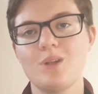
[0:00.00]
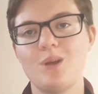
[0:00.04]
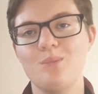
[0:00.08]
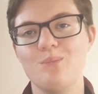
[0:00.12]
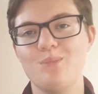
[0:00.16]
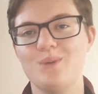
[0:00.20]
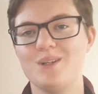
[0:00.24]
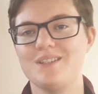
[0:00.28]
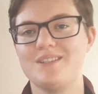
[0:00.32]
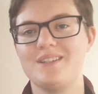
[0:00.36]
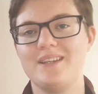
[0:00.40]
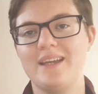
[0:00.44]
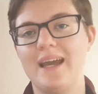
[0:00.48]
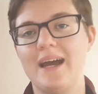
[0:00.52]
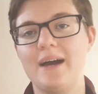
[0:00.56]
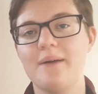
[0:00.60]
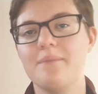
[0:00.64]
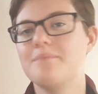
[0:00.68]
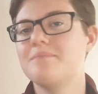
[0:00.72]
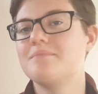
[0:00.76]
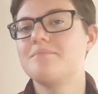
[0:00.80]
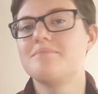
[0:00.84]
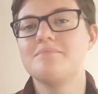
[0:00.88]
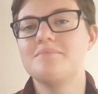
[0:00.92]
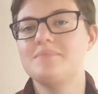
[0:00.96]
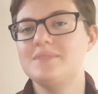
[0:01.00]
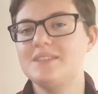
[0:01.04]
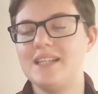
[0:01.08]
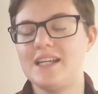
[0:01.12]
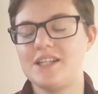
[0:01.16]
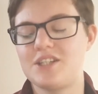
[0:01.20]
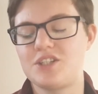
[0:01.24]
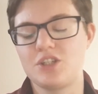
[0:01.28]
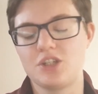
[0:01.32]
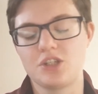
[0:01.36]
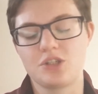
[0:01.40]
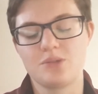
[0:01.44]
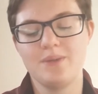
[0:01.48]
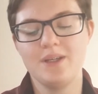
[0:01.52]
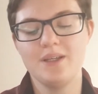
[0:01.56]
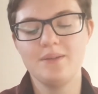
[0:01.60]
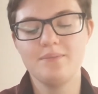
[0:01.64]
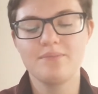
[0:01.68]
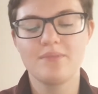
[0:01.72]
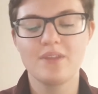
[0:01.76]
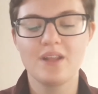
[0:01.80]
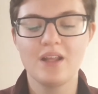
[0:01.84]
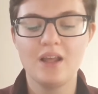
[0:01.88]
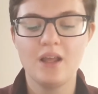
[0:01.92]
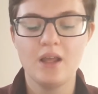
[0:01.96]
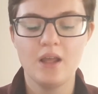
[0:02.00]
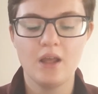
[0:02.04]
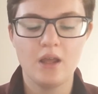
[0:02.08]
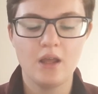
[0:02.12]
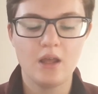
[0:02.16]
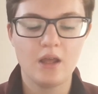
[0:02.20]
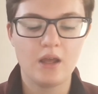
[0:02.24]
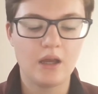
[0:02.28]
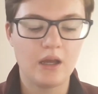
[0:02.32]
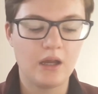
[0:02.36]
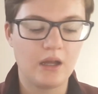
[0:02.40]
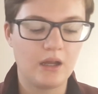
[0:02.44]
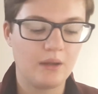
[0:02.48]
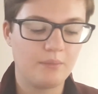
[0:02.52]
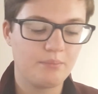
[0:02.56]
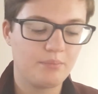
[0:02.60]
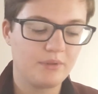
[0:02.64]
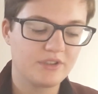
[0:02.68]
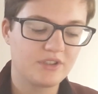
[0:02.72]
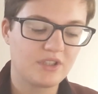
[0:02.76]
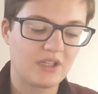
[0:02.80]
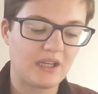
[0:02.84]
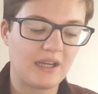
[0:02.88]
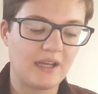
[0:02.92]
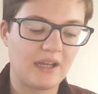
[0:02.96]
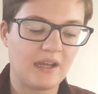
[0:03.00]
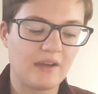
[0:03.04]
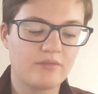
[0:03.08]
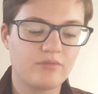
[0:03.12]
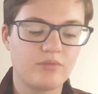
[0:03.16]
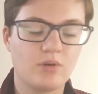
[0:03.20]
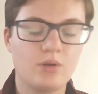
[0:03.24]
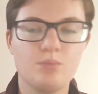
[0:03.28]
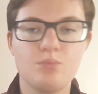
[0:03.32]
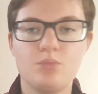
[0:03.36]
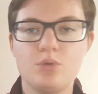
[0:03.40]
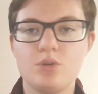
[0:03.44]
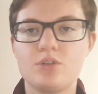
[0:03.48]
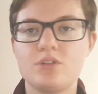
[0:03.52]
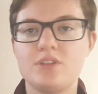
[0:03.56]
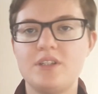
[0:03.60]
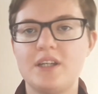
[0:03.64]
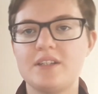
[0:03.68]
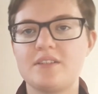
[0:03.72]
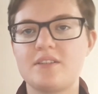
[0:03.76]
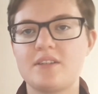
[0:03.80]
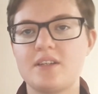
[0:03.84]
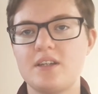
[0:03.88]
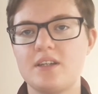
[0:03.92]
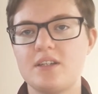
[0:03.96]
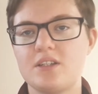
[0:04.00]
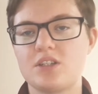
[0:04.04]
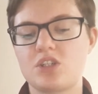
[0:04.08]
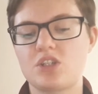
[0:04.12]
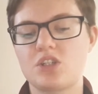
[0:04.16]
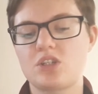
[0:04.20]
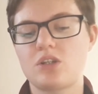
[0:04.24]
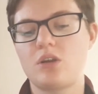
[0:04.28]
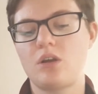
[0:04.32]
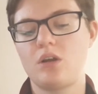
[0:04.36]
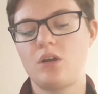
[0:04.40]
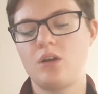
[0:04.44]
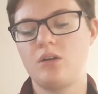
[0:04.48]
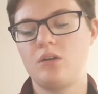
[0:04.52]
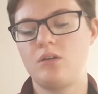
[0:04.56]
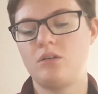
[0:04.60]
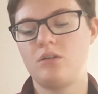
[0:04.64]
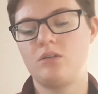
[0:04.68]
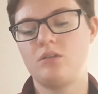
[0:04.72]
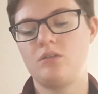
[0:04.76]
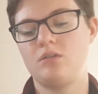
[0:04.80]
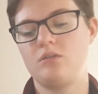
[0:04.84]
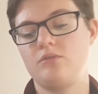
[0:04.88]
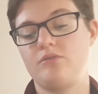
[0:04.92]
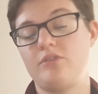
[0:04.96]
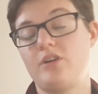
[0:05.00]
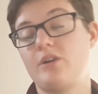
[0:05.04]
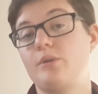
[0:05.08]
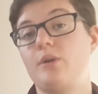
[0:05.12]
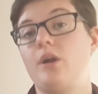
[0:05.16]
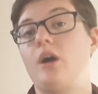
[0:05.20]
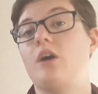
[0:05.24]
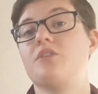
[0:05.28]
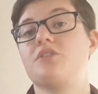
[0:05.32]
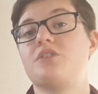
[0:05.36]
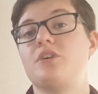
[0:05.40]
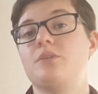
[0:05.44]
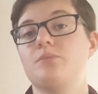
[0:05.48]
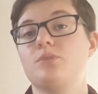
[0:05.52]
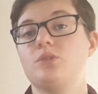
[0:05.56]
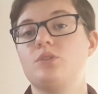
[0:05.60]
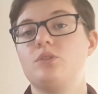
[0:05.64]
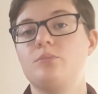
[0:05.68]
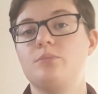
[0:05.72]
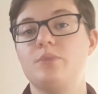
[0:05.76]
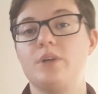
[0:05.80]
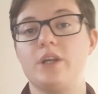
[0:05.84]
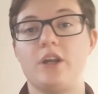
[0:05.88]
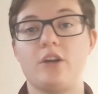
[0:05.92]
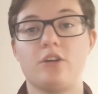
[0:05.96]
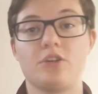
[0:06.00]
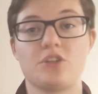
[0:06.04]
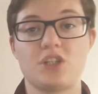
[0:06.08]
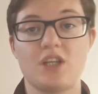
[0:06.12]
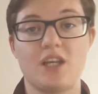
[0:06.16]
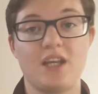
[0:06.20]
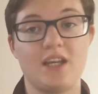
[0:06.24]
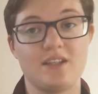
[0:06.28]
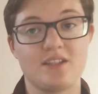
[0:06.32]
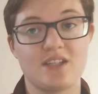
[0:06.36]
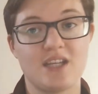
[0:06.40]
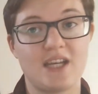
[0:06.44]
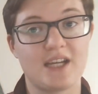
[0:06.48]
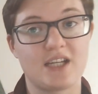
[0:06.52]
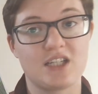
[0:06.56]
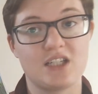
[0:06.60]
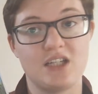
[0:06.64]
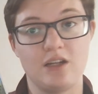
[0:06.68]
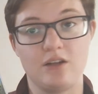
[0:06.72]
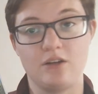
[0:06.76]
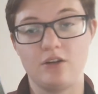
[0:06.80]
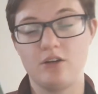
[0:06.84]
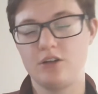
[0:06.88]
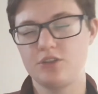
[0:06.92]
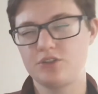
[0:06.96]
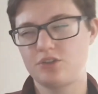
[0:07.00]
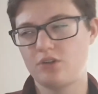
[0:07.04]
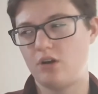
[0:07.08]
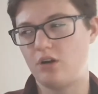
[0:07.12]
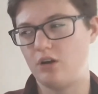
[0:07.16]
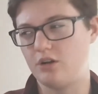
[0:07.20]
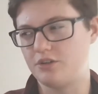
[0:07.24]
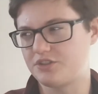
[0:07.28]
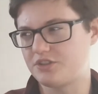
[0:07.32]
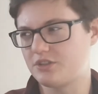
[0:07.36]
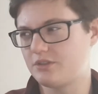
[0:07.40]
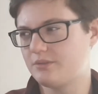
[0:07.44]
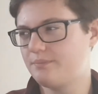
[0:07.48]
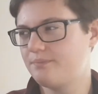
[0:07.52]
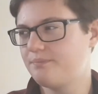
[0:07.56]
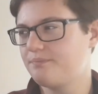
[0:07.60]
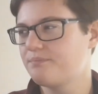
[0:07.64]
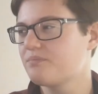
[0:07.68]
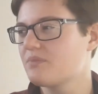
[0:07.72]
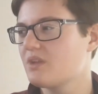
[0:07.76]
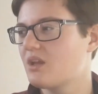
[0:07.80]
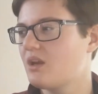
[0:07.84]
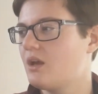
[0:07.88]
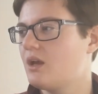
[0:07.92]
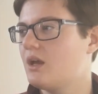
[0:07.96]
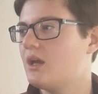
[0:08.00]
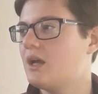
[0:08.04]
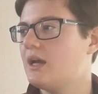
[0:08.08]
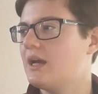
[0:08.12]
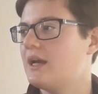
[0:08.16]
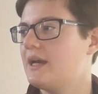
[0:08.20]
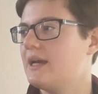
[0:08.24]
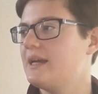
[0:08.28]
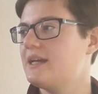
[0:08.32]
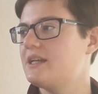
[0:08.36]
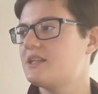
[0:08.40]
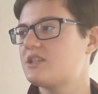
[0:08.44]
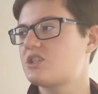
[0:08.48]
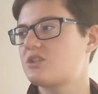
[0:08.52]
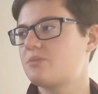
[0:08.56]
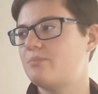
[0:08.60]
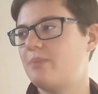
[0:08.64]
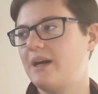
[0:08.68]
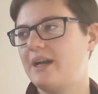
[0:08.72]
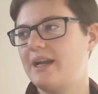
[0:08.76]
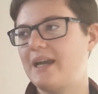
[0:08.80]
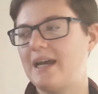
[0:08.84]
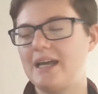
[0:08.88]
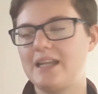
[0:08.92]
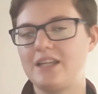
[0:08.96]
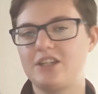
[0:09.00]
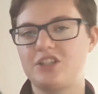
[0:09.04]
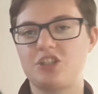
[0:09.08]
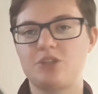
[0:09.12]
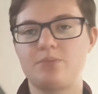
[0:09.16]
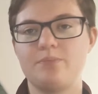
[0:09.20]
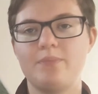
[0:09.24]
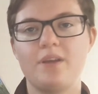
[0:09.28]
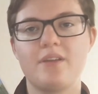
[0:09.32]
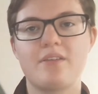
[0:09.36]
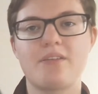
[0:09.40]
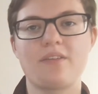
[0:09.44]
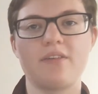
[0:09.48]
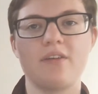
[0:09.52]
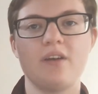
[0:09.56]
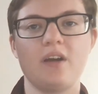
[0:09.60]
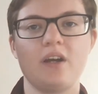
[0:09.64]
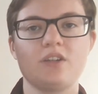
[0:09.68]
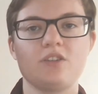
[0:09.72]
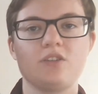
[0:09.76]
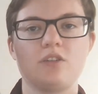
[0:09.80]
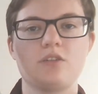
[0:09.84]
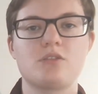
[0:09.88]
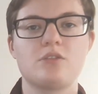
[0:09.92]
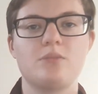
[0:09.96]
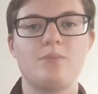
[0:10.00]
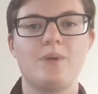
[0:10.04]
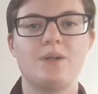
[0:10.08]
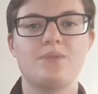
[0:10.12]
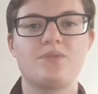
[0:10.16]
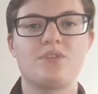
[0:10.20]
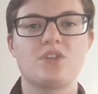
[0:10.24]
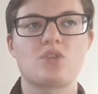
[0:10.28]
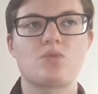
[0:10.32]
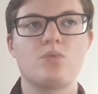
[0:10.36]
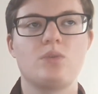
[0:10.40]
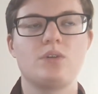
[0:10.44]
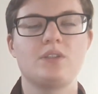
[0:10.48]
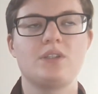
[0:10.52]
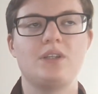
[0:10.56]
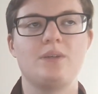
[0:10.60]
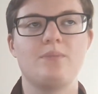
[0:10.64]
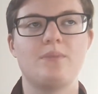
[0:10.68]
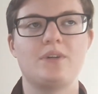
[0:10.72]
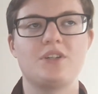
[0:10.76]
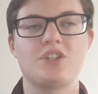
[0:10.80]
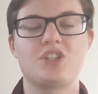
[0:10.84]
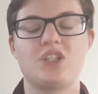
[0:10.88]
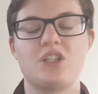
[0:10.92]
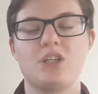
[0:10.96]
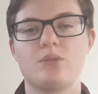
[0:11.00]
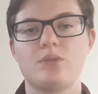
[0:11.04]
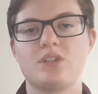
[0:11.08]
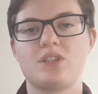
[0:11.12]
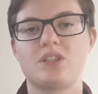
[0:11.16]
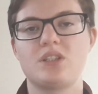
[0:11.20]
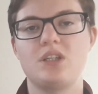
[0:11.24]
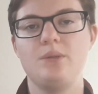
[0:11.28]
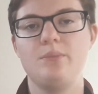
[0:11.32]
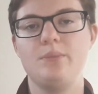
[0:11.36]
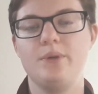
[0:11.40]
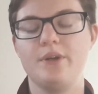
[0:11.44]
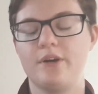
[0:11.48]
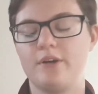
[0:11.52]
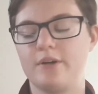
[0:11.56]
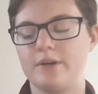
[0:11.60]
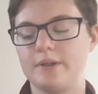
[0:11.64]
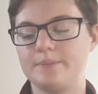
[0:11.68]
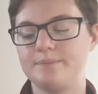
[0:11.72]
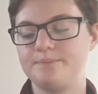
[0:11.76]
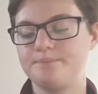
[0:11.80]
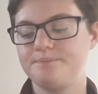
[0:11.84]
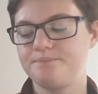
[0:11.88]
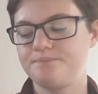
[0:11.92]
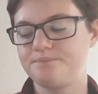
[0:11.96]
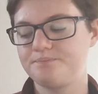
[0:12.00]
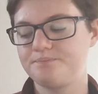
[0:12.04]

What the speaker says: But yeah, that's just me. But I have one book that is very autumnal, because it's actually called Autumn. It's by Alice Smith. I talked about this one in my series TBR.